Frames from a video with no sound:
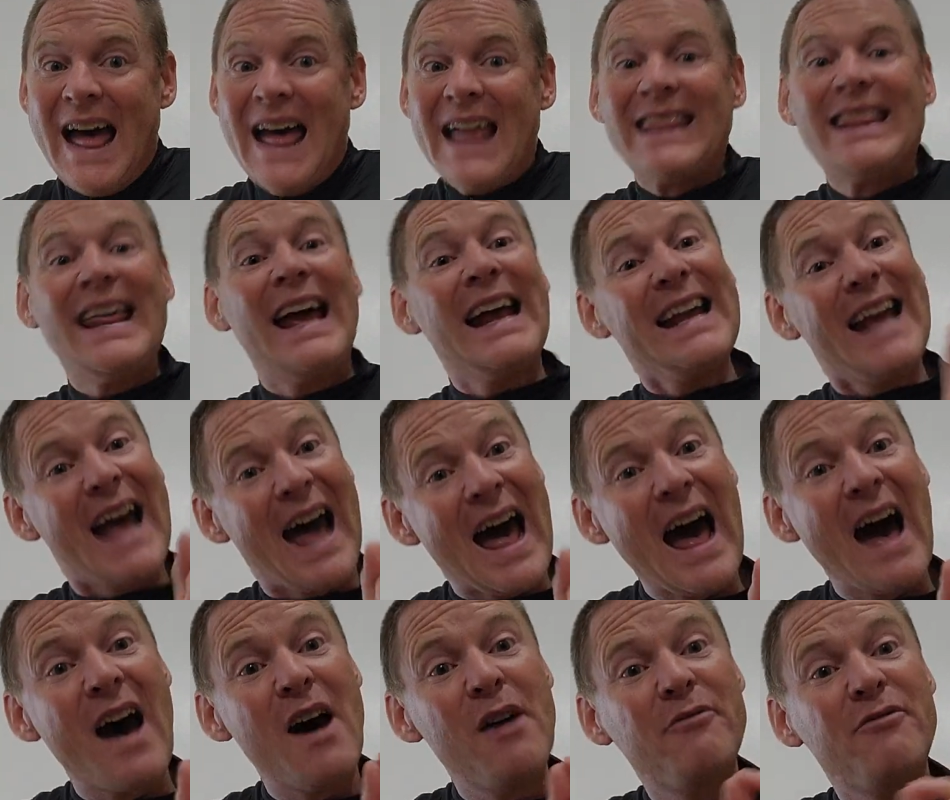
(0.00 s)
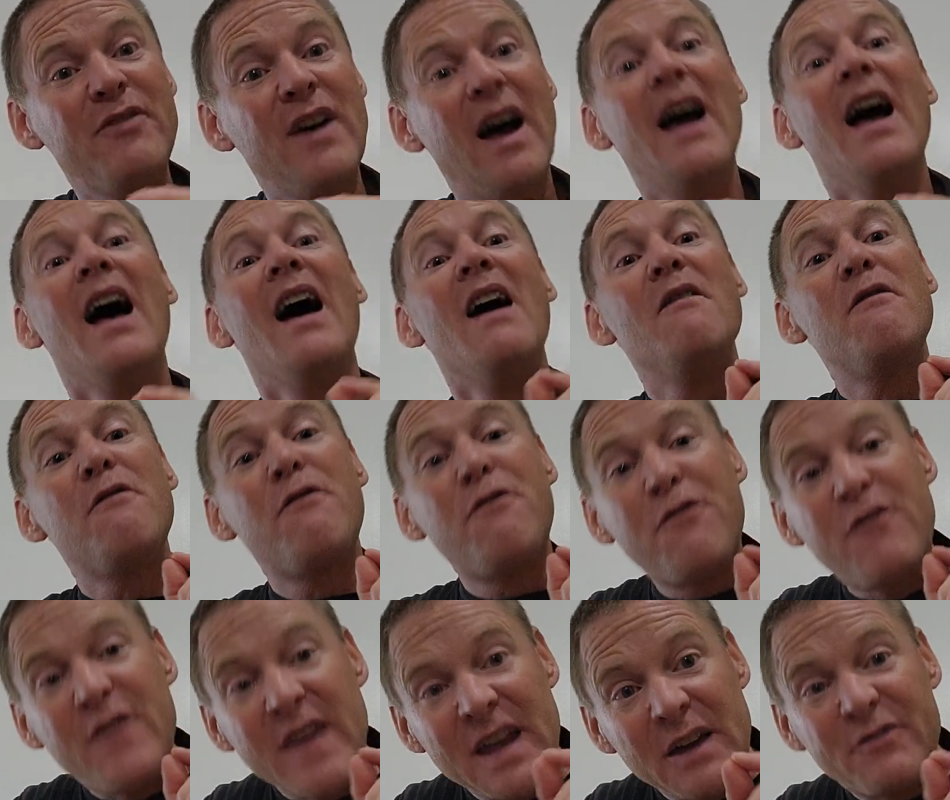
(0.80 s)
they have
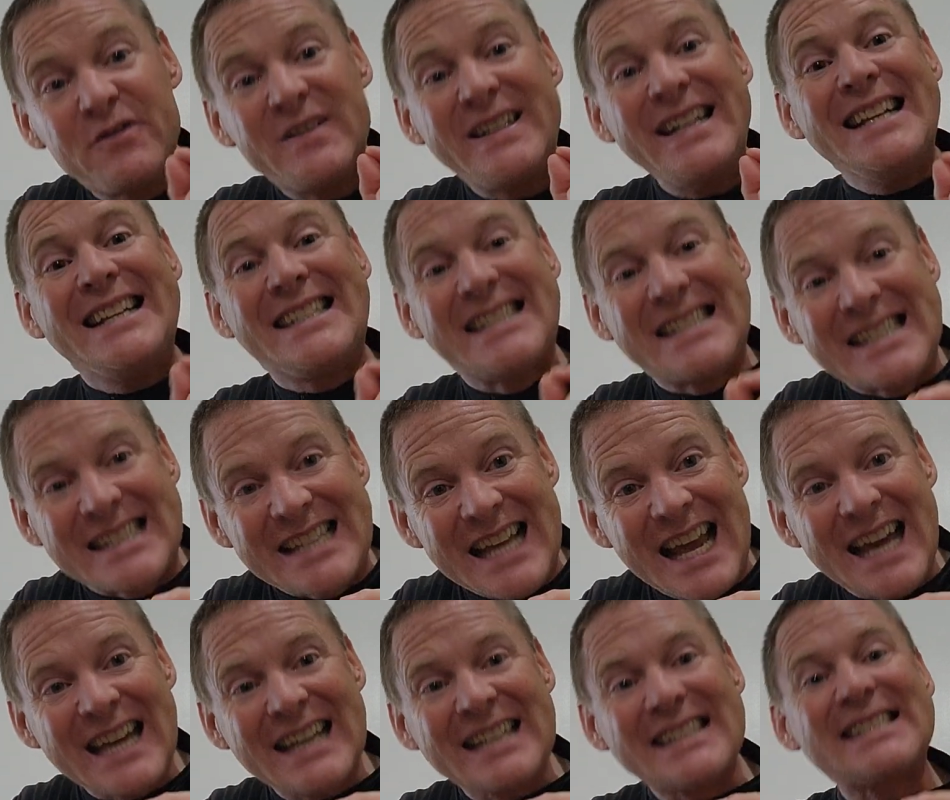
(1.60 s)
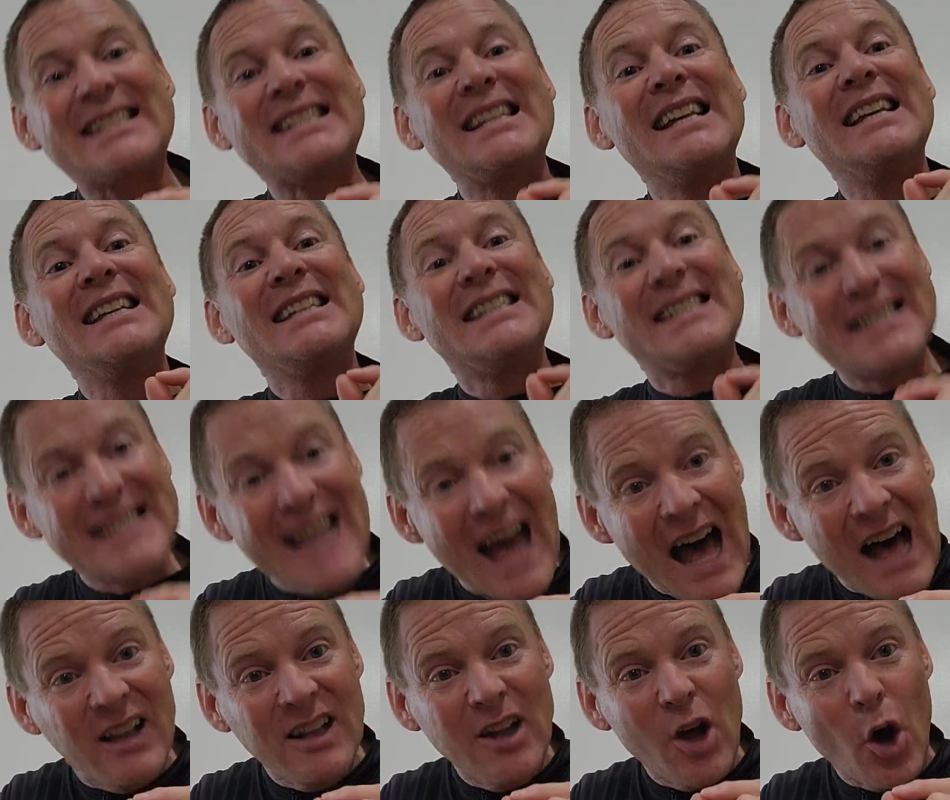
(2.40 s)
56
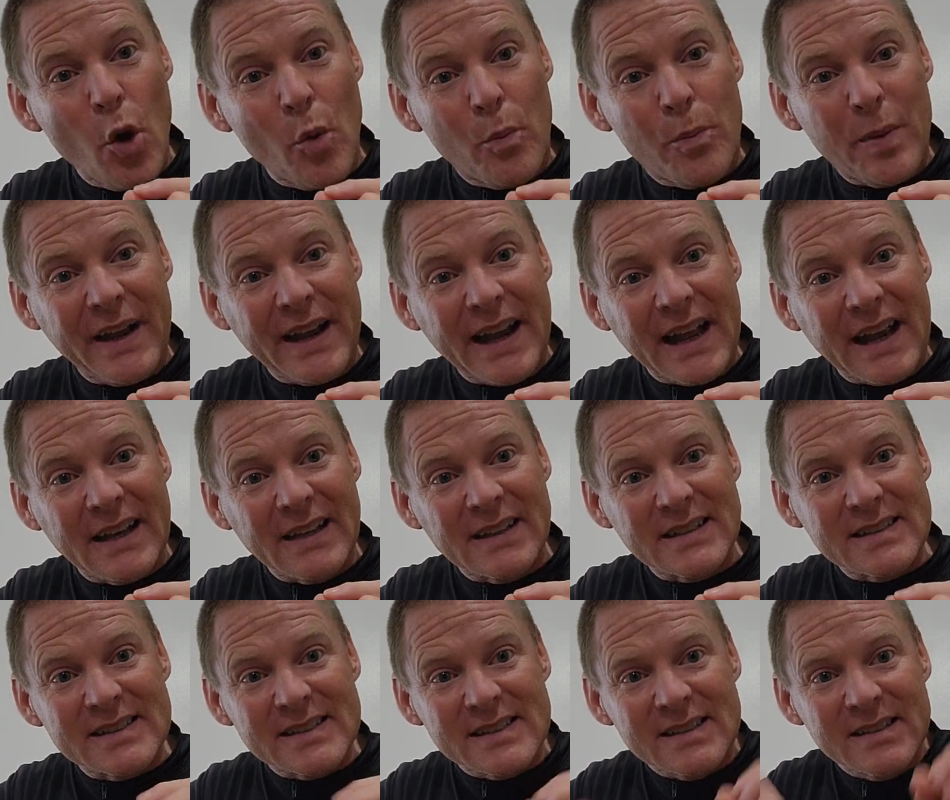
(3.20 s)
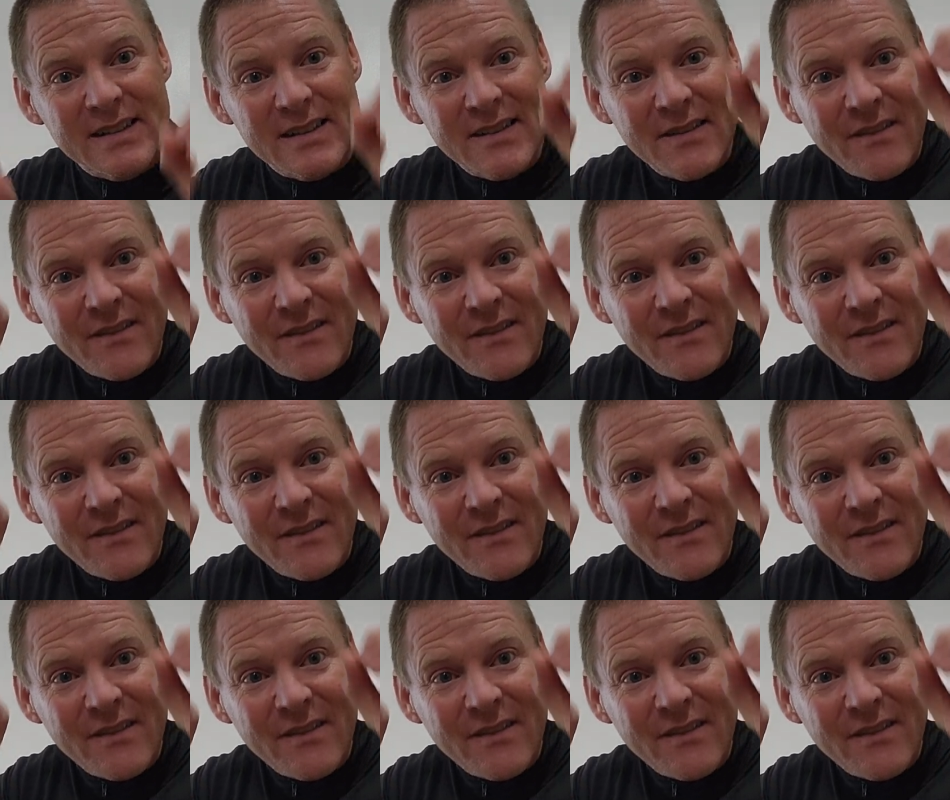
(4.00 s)
cell openings.